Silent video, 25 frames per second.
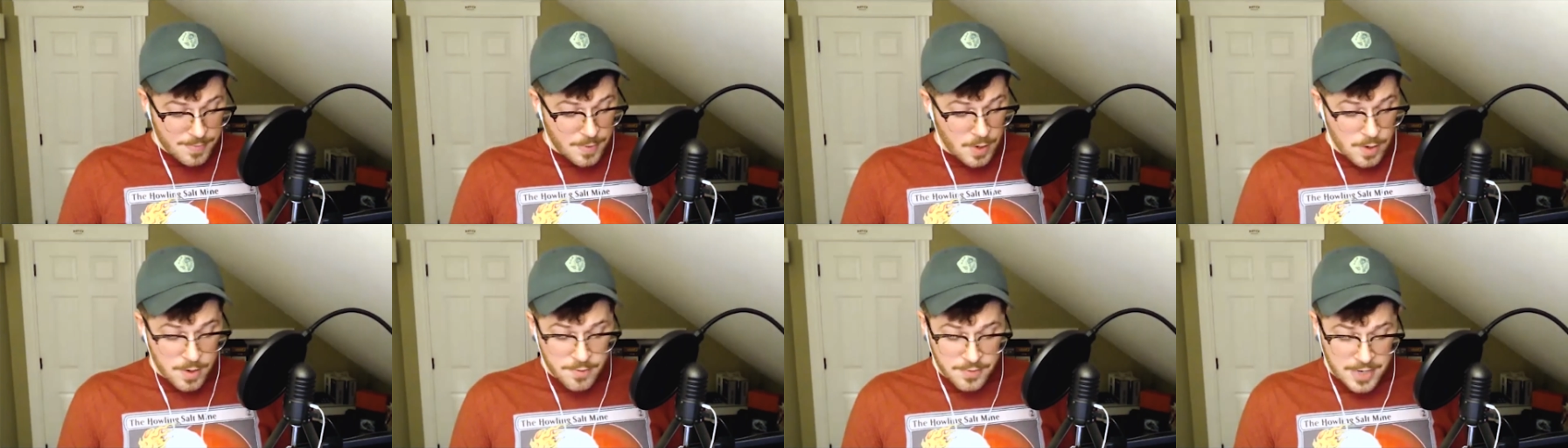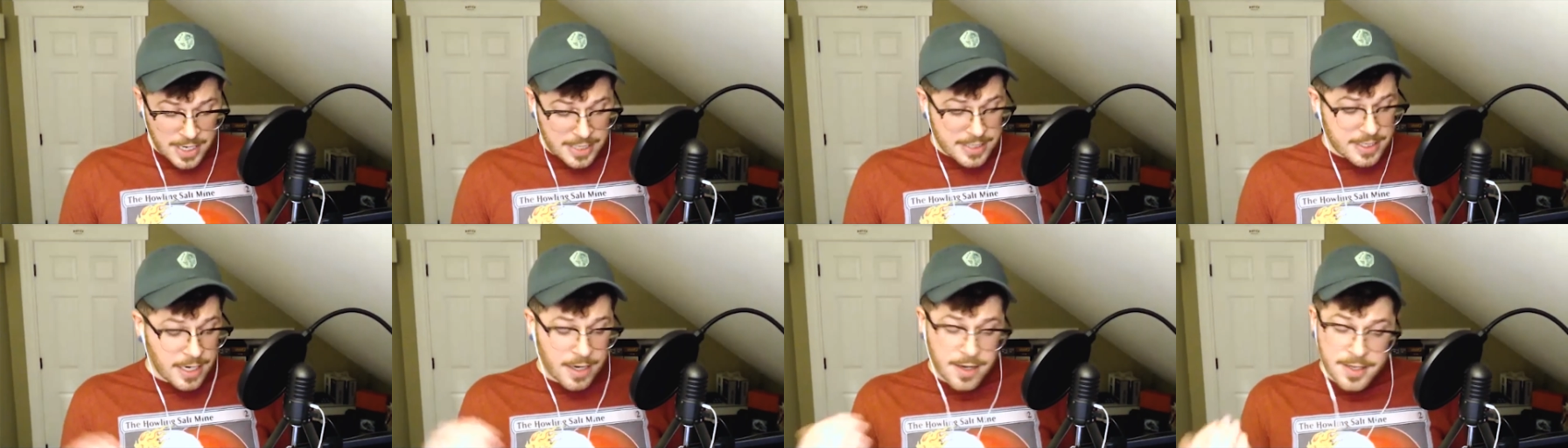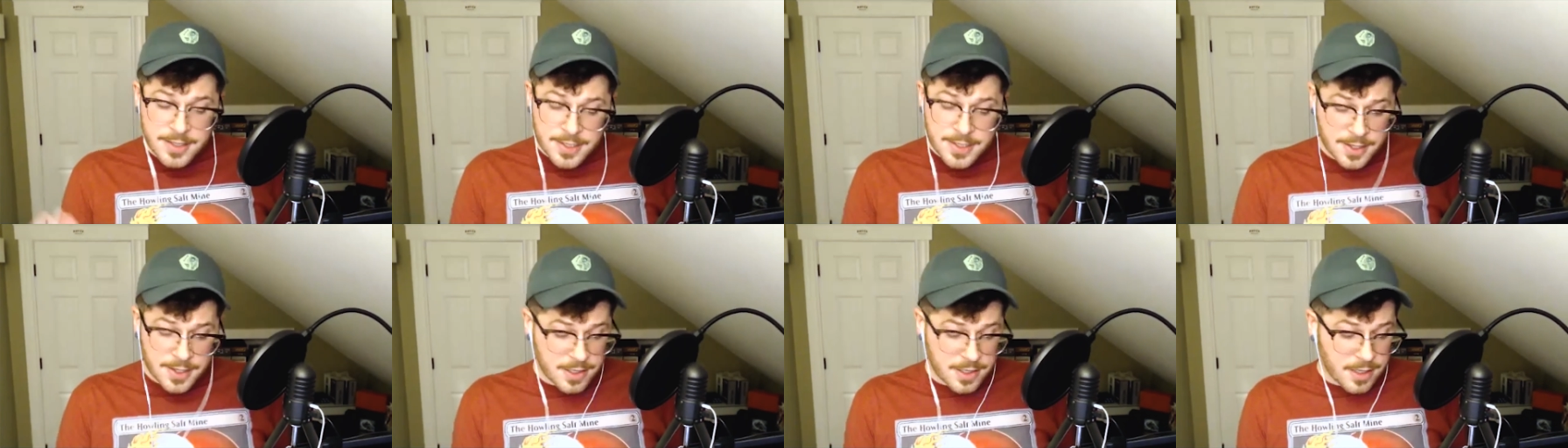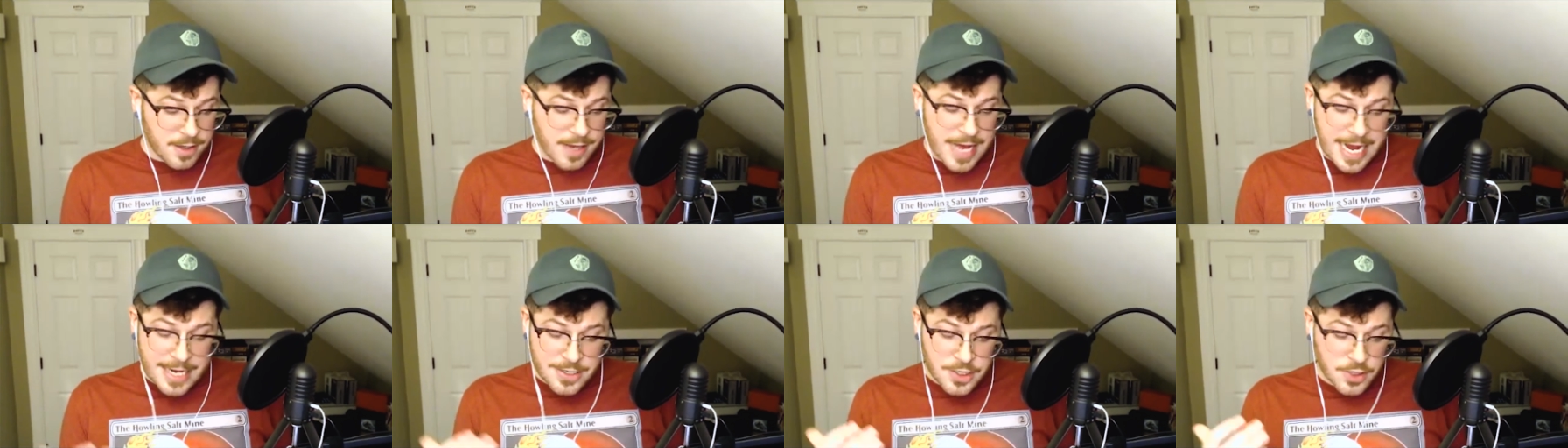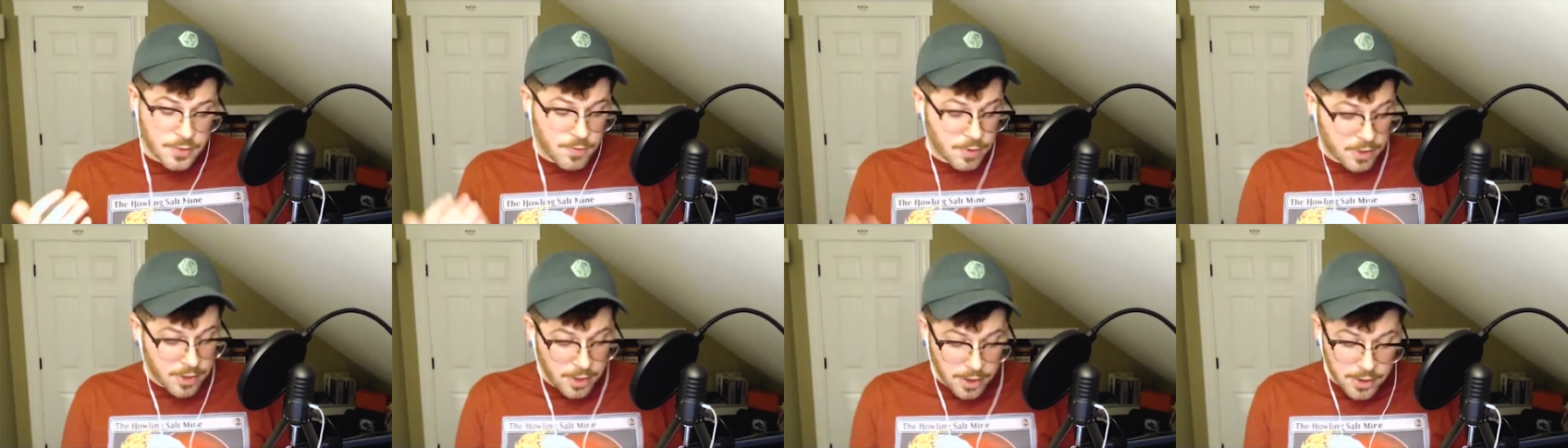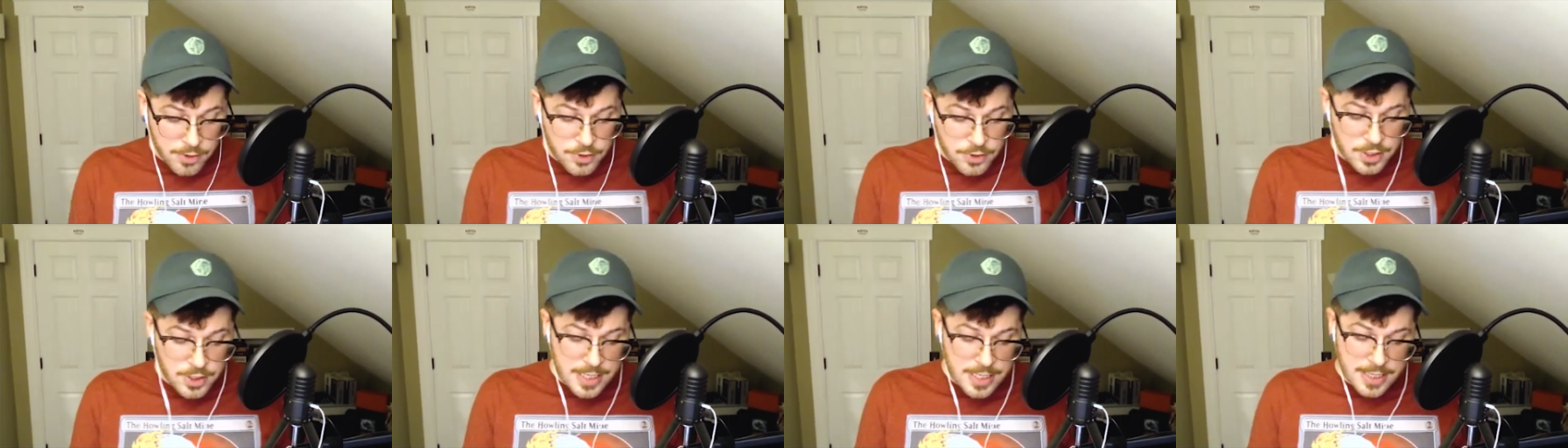We've got tons of the classic
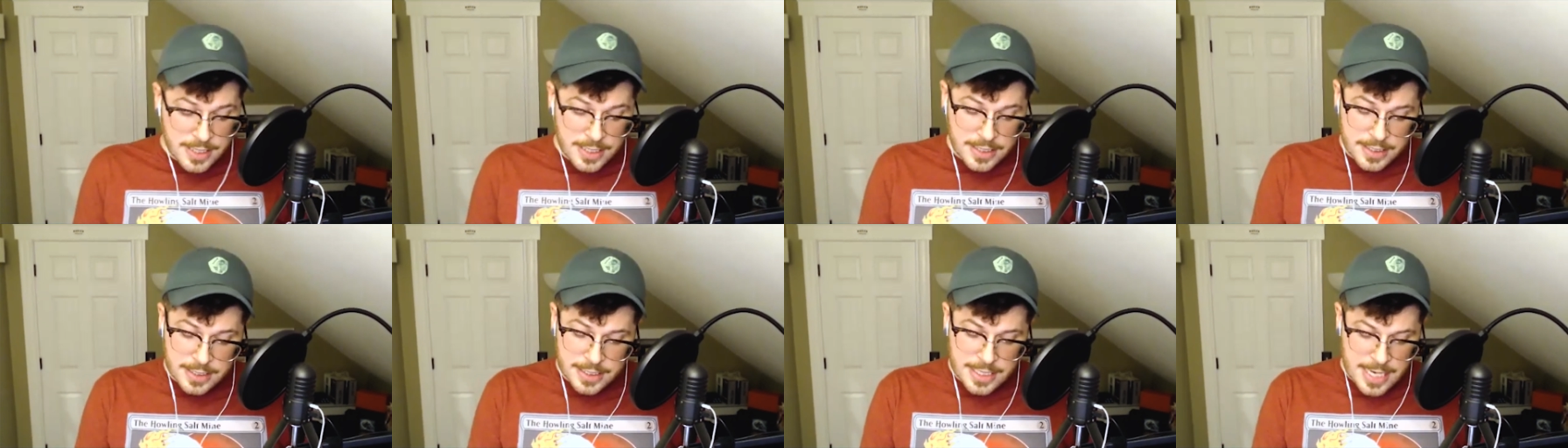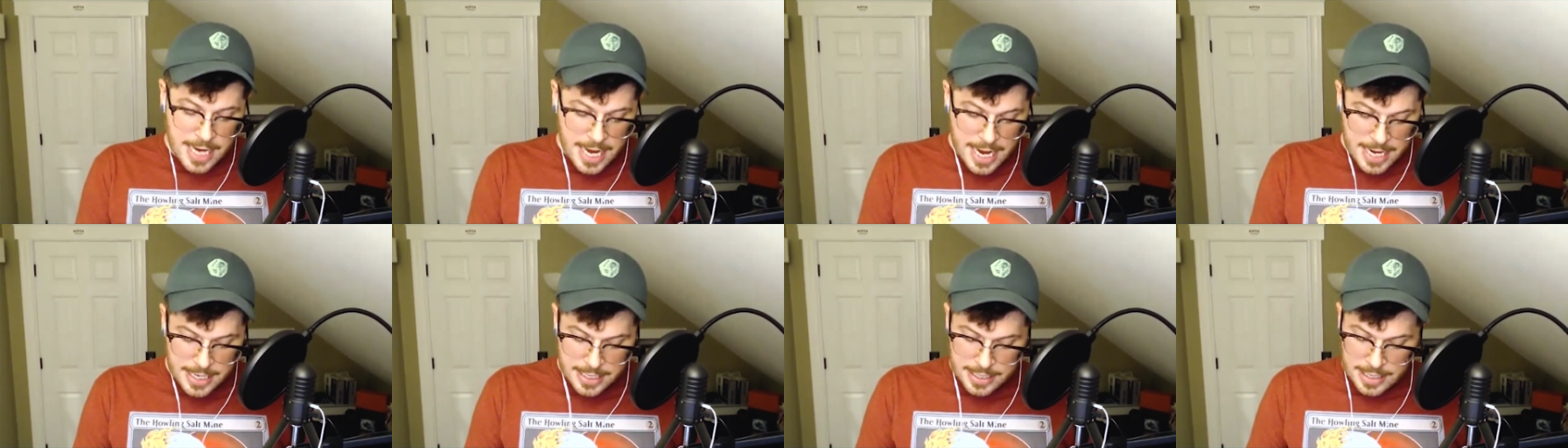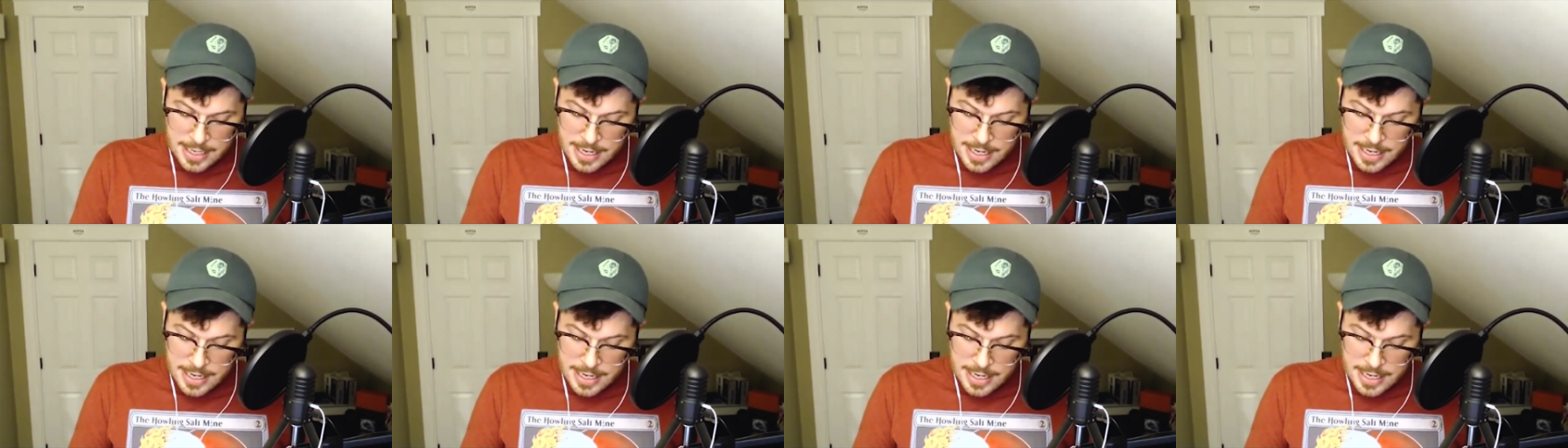recursion in this deck.